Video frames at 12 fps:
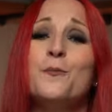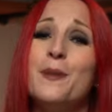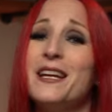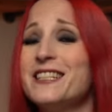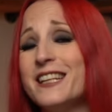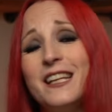
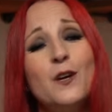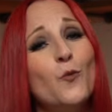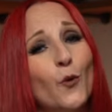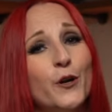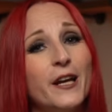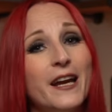basically
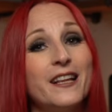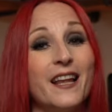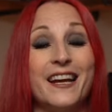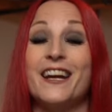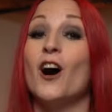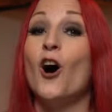working
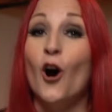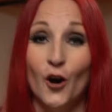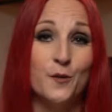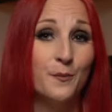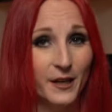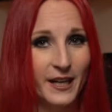like
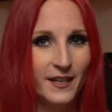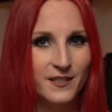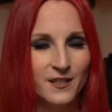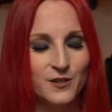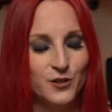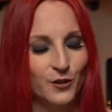
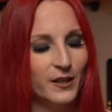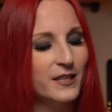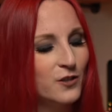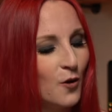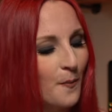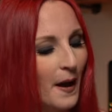harmonics. So
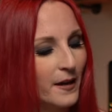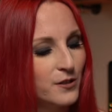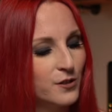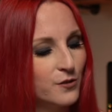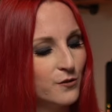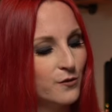let's go back
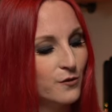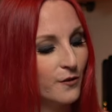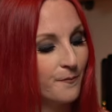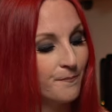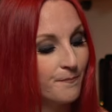to the